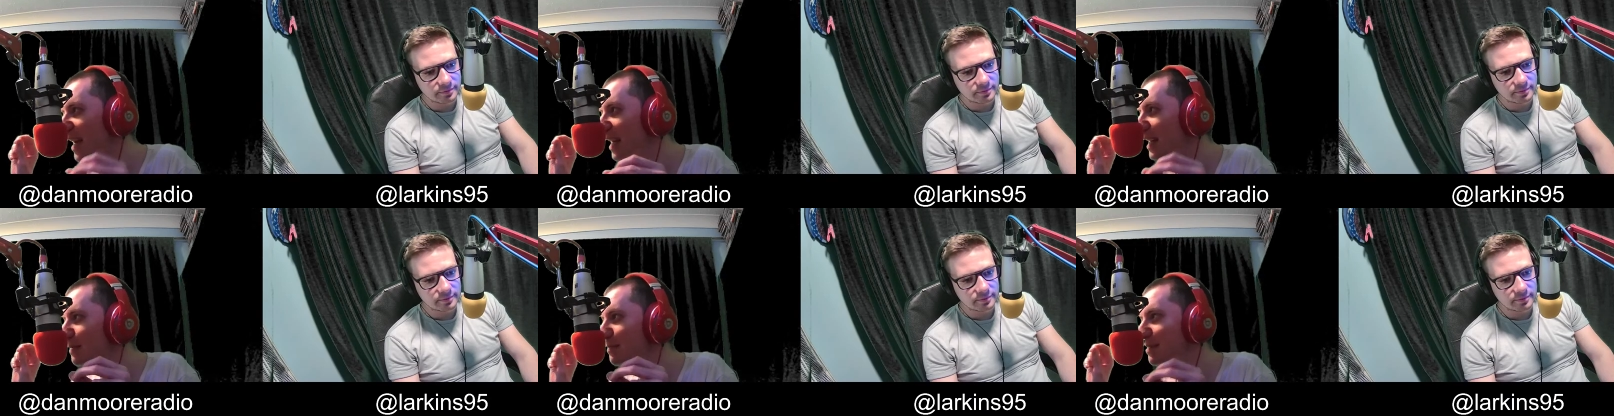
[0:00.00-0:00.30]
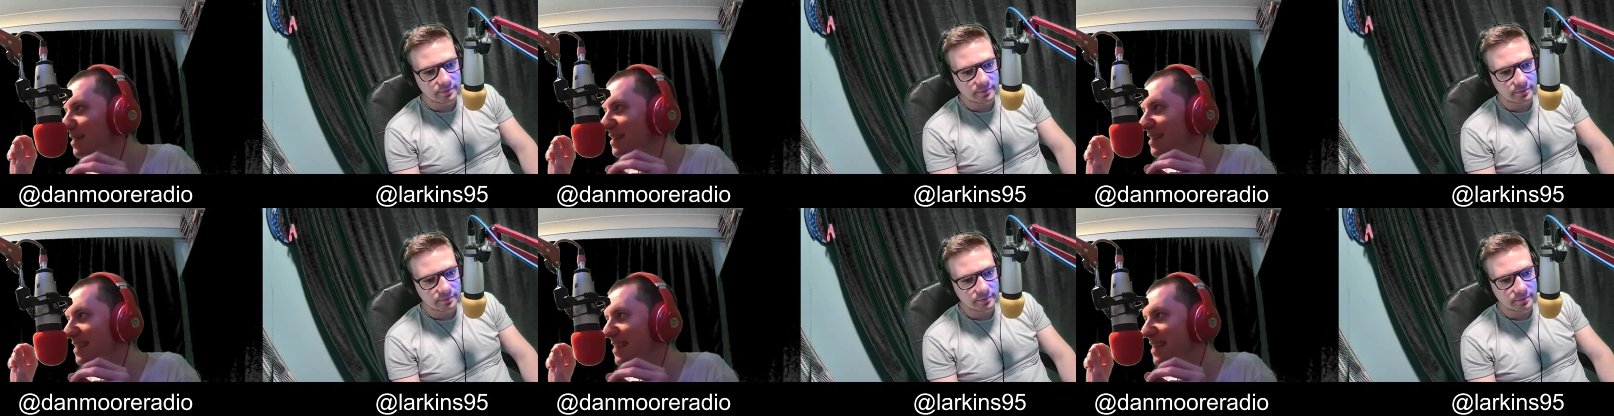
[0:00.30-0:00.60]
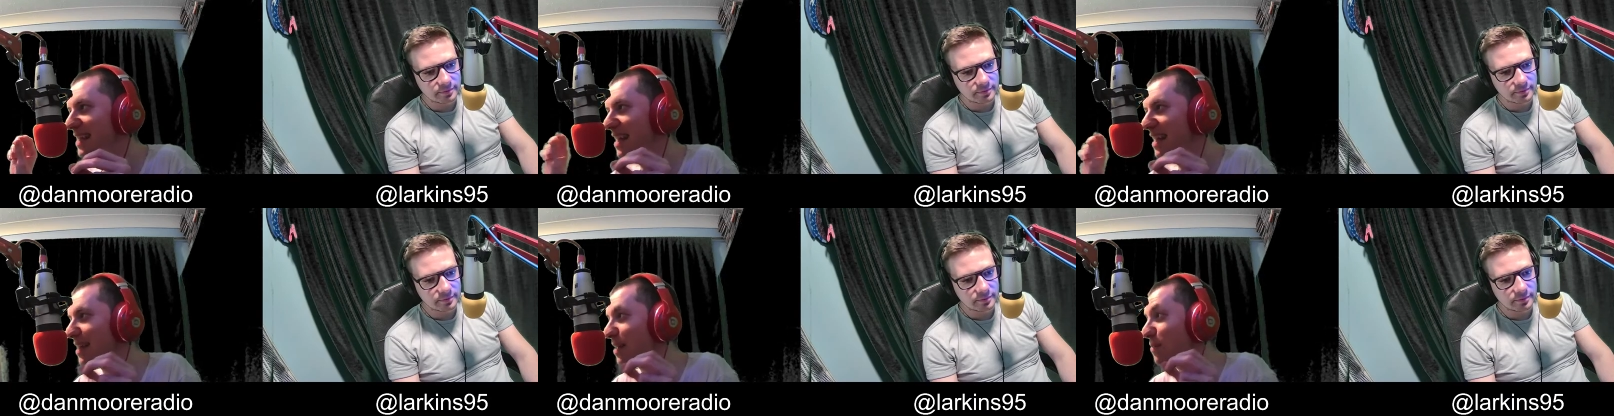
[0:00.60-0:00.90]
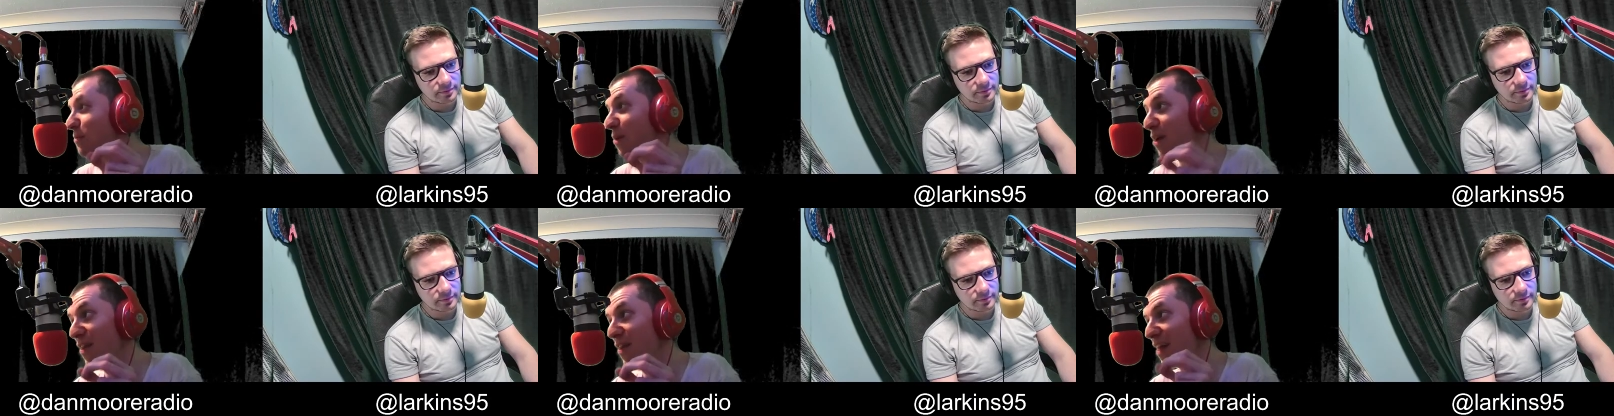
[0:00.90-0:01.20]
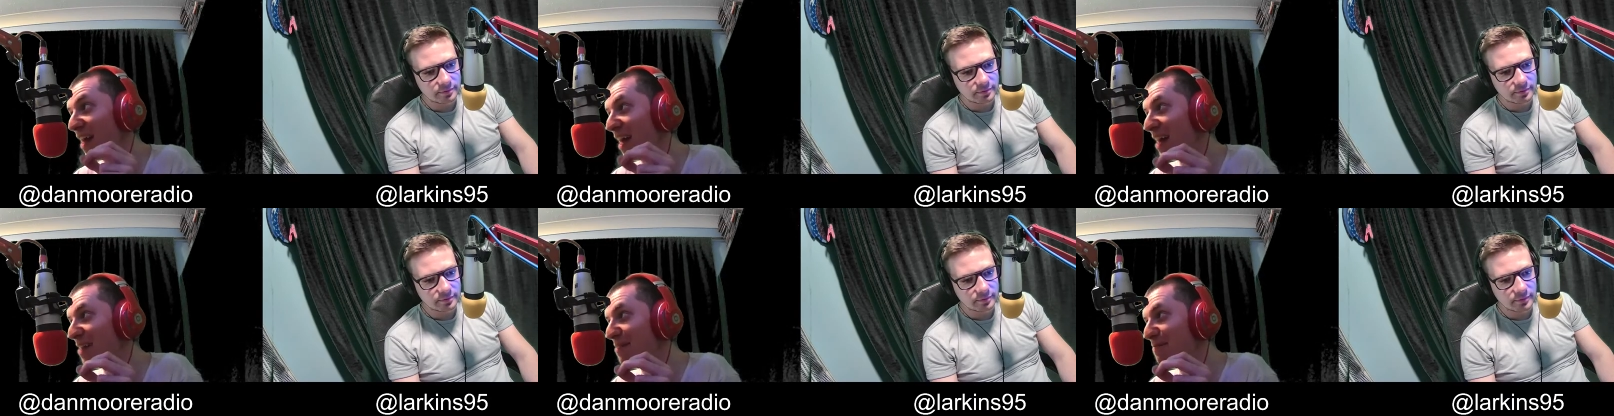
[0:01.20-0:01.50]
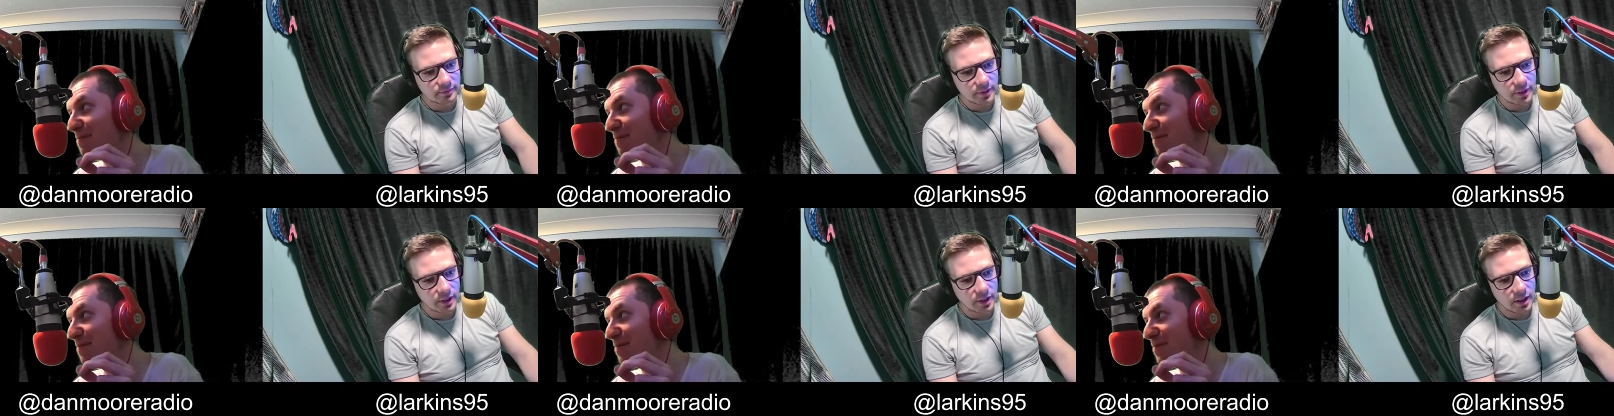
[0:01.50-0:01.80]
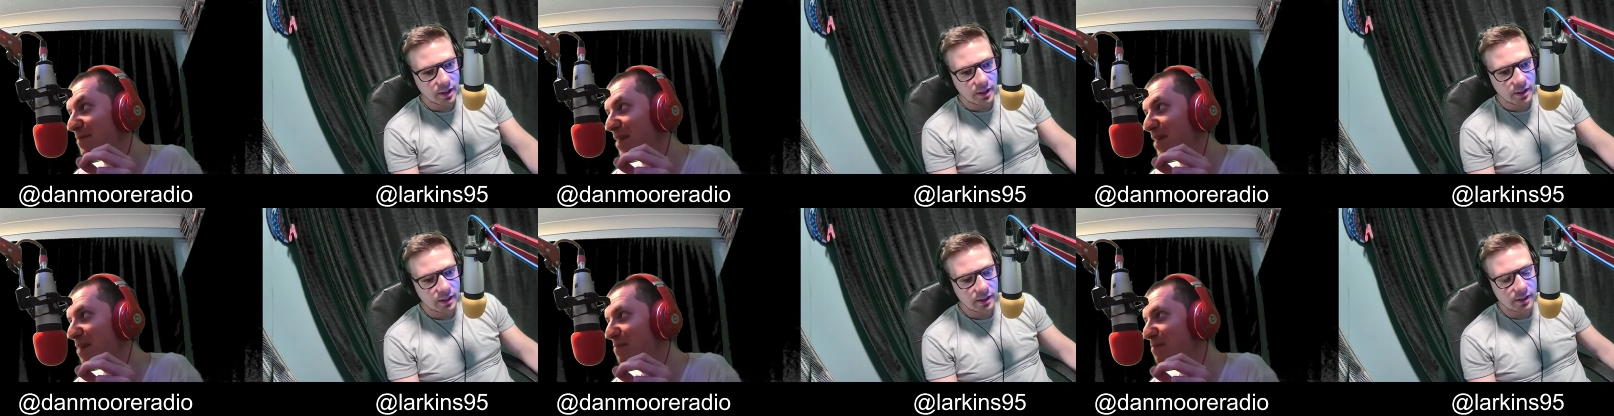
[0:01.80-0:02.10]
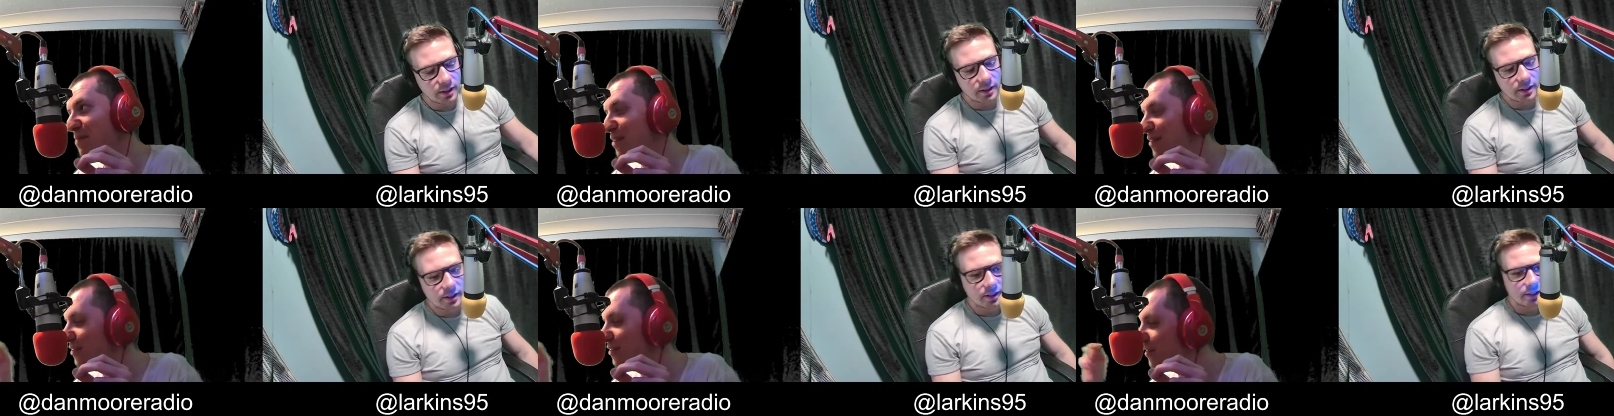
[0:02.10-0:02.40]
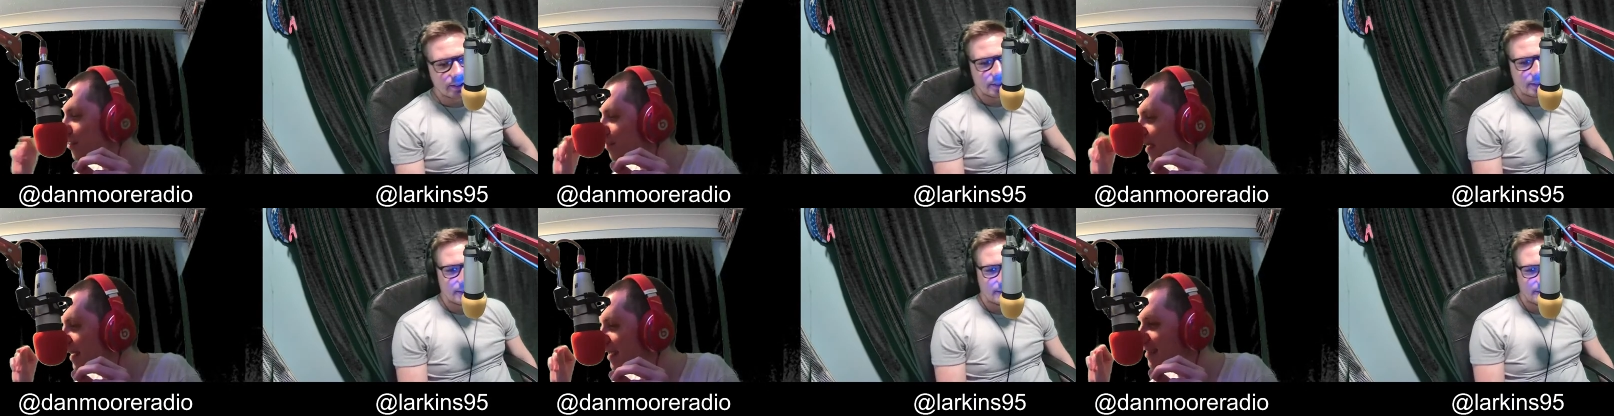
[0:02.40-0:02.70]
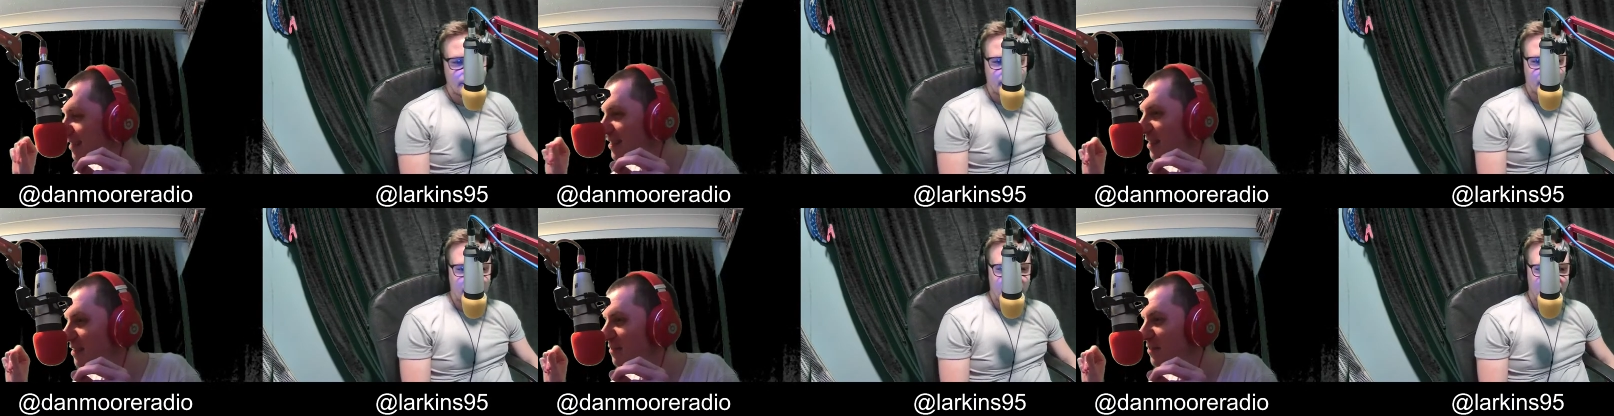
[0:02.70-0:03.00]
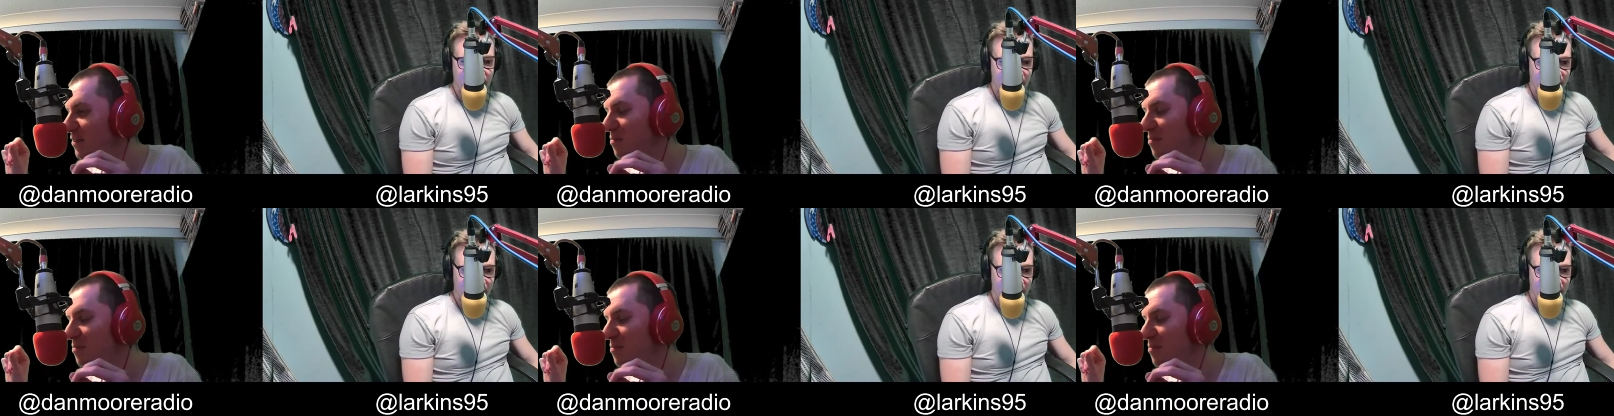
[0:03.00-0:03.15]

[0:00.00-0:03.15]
Speaker 1: elements in there. They were there, but I was expecting to see a few